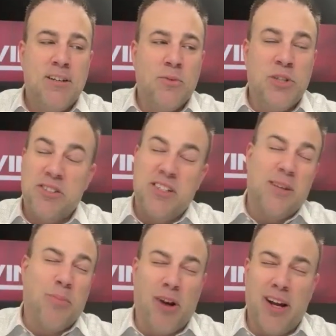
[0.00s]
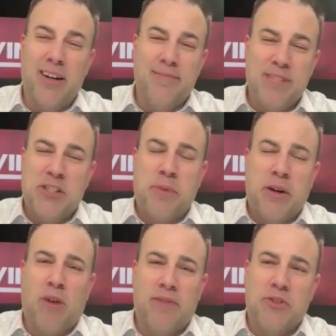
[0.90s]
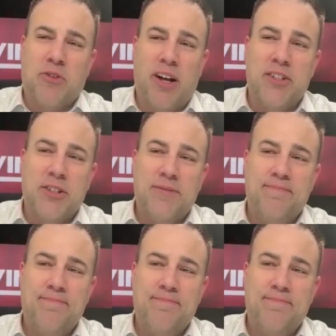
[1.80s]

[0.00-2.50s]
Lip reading: we just need a break. It's been a rough stretch.